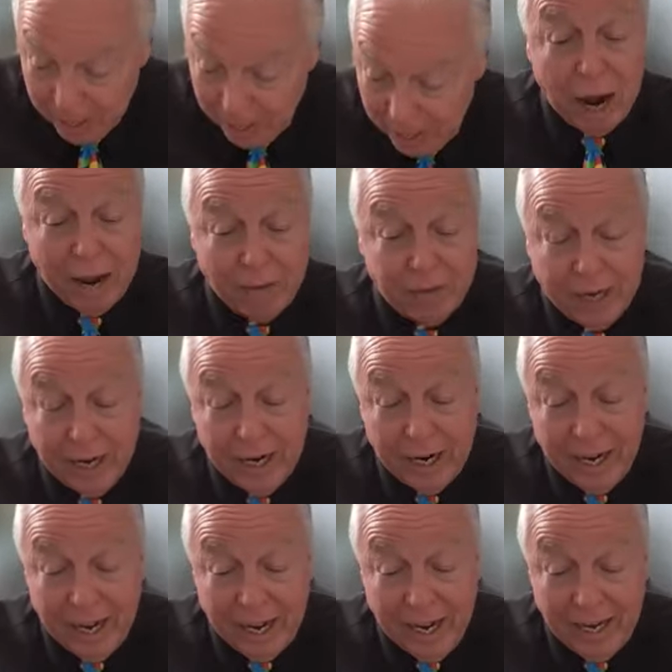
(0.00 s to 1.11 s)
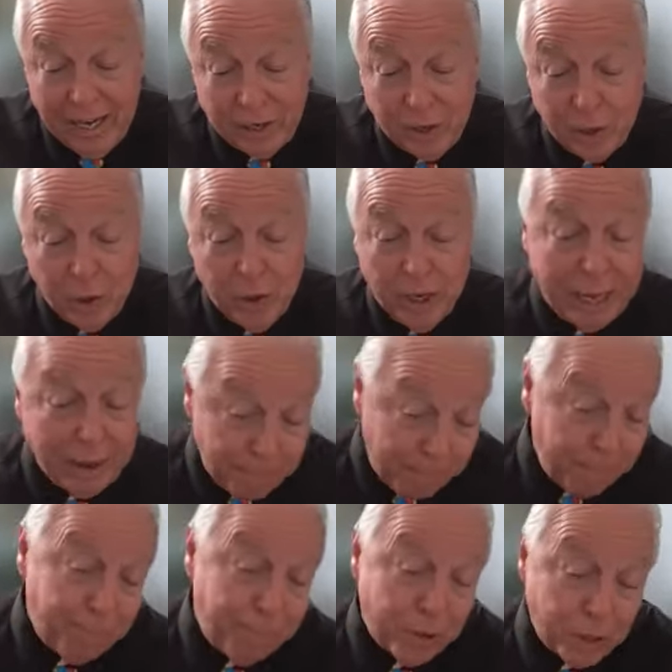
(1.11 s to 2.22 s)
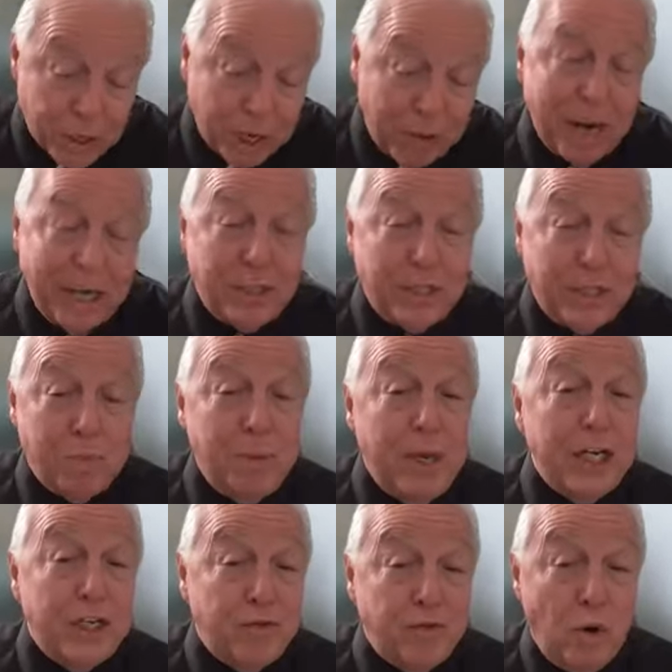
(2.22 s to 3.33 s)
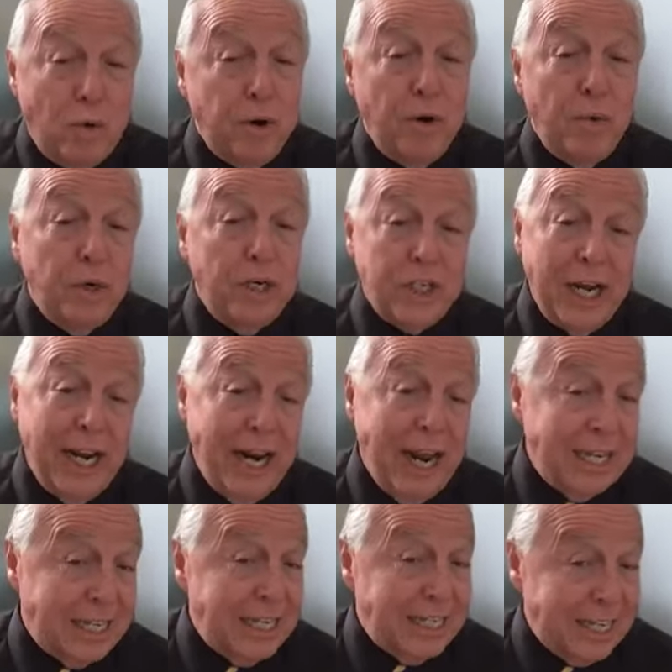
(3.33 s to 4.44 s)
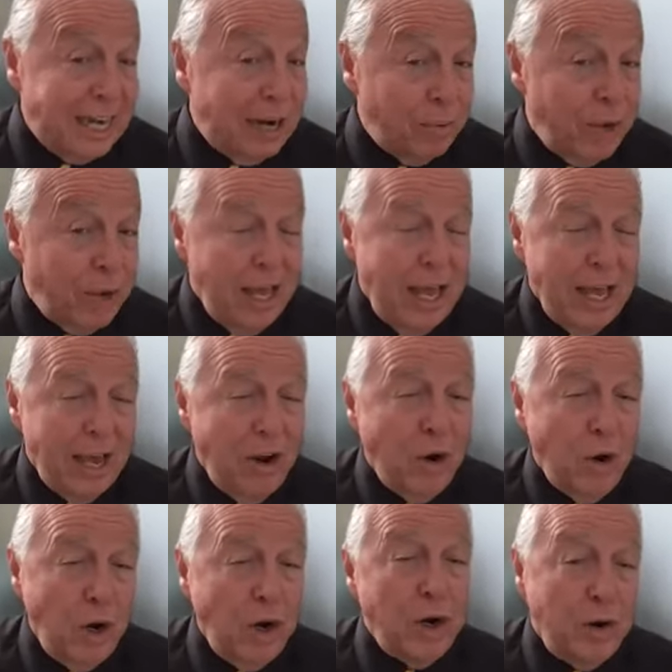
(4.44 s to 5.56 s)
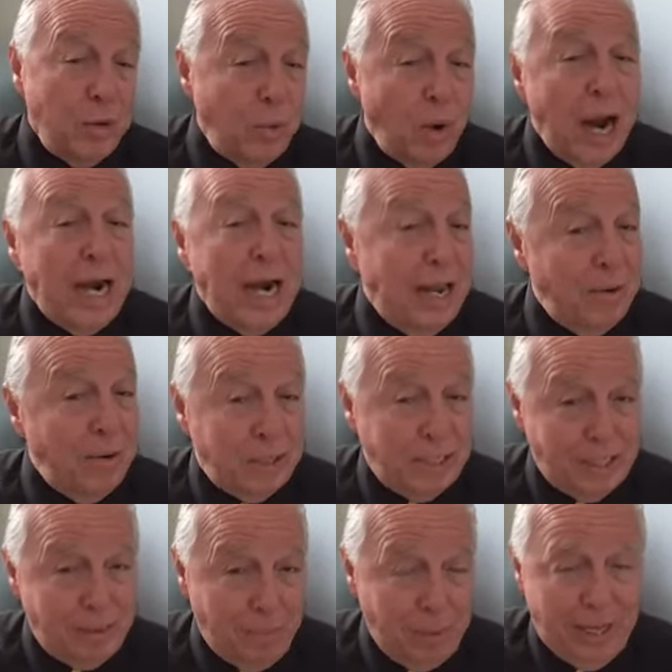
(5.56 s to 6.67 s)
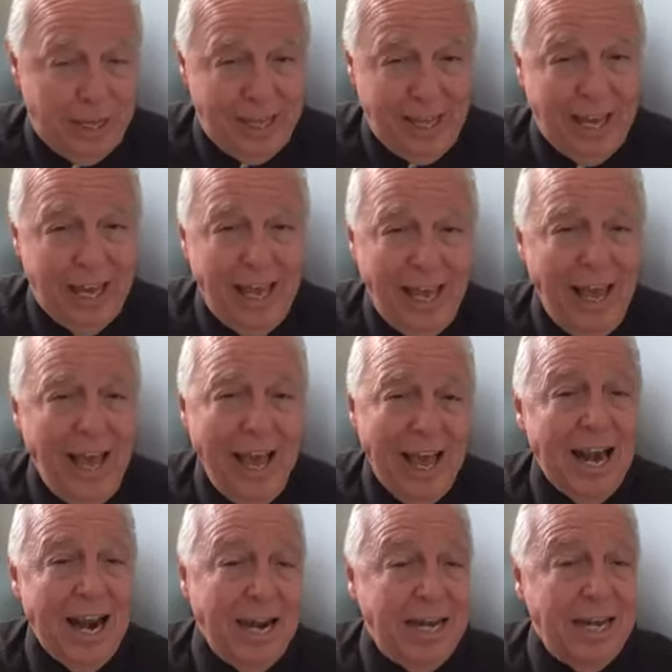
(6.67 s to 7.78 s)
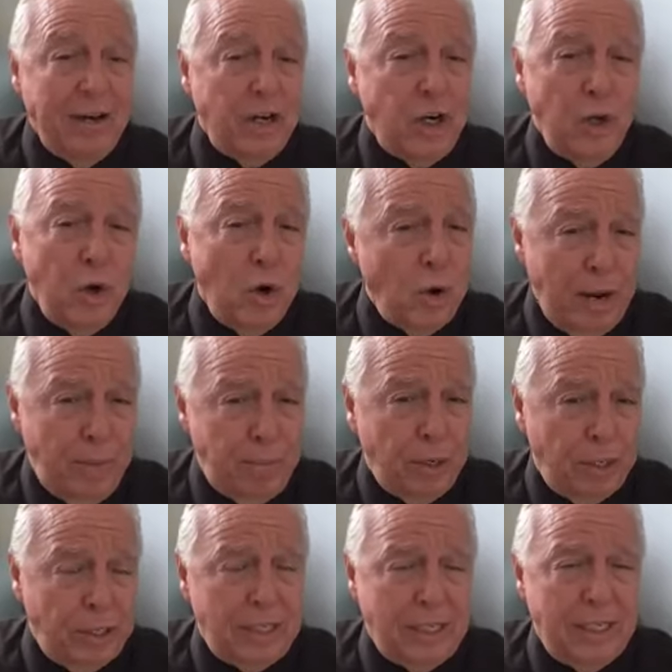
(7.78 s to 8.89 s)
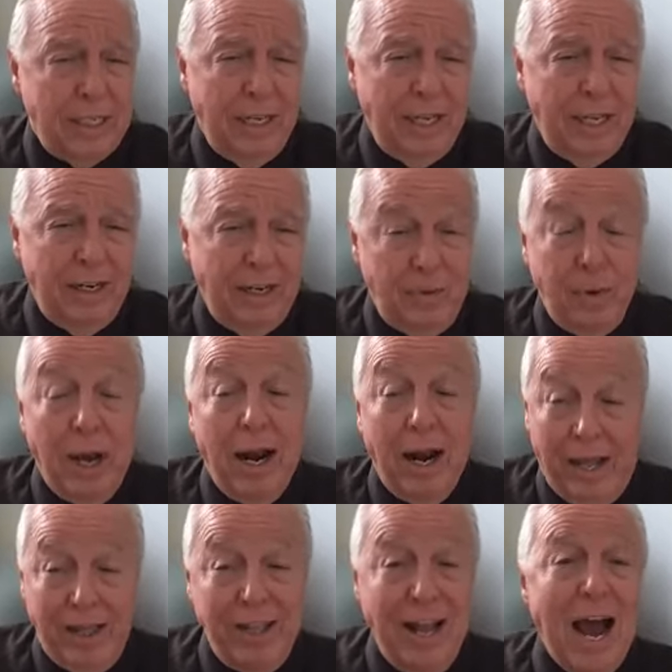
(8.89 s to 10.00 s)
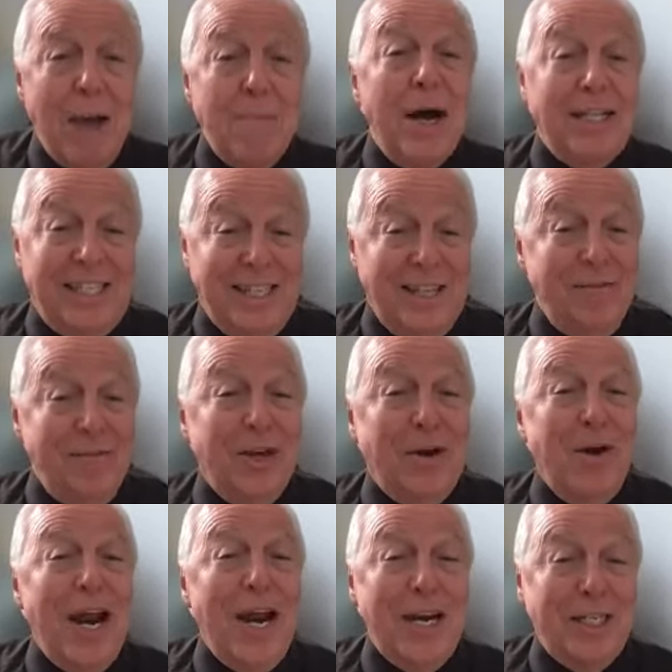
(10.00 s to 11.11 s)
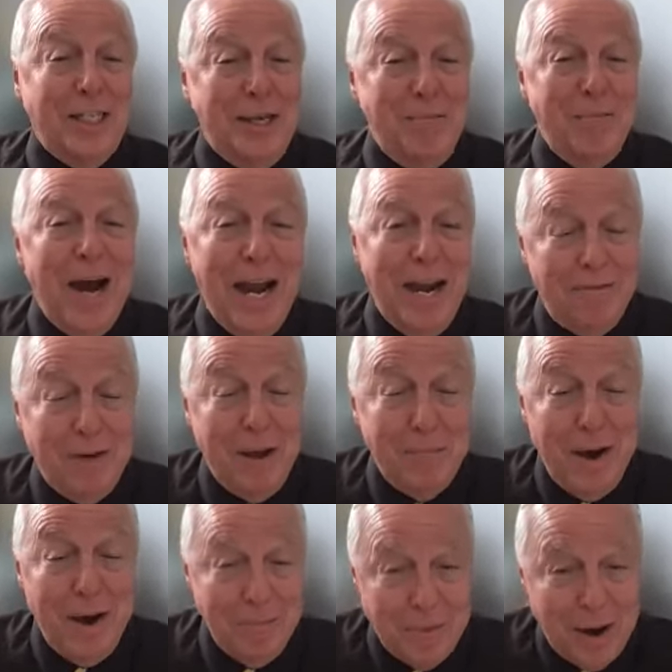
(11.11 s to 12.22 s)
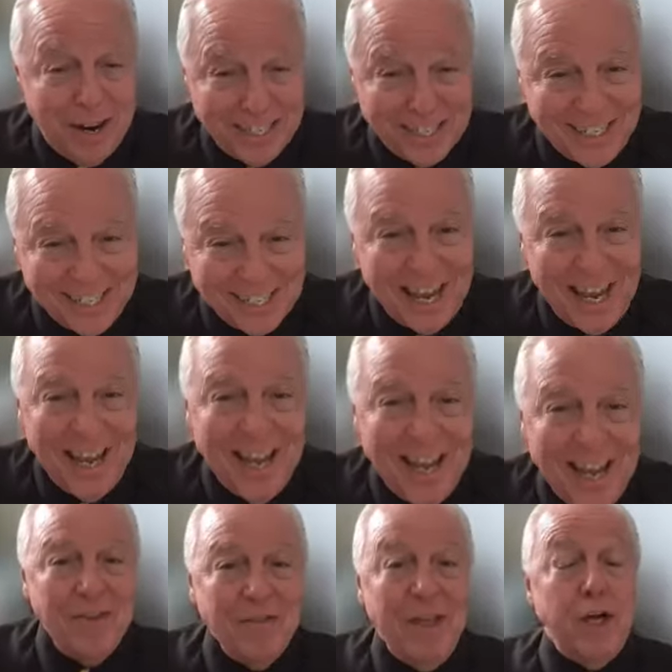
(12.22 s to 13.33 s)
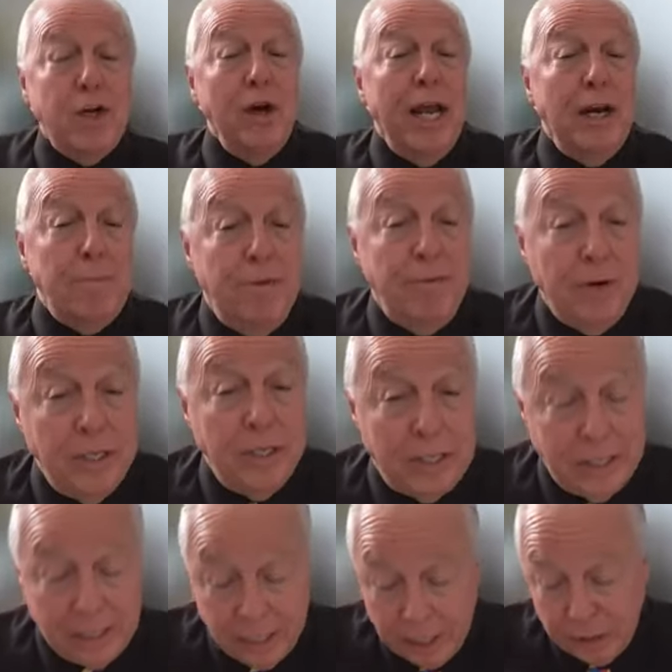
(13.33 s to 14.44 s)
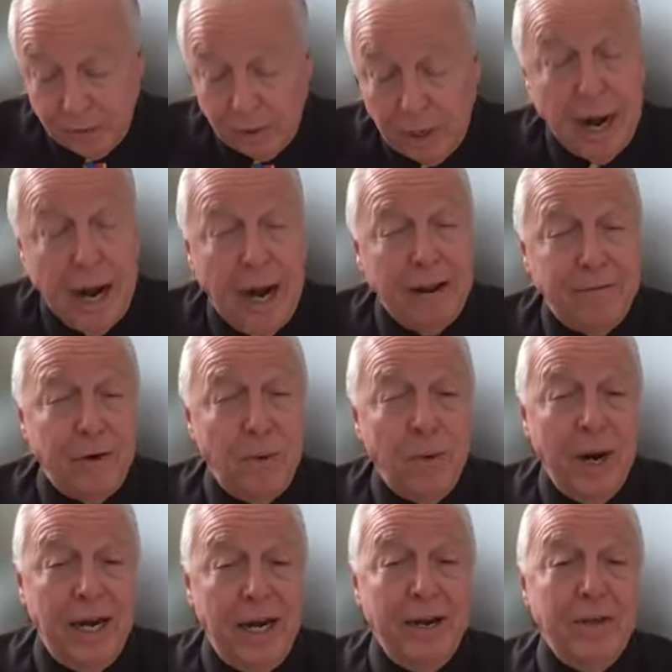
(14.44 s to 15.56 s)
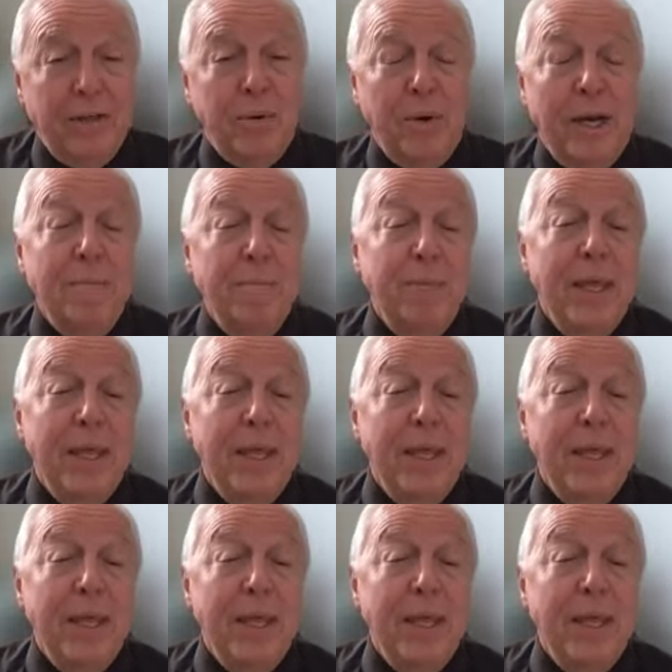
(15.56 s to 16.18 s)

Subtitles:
Striving to keep pushing my speech forward, which as I said earlier, writing was the big thing. And I did two great books. Well, I'm not the greatest at mine, if I might modestly say. They turned out to be very successful, and I'd love to write another one.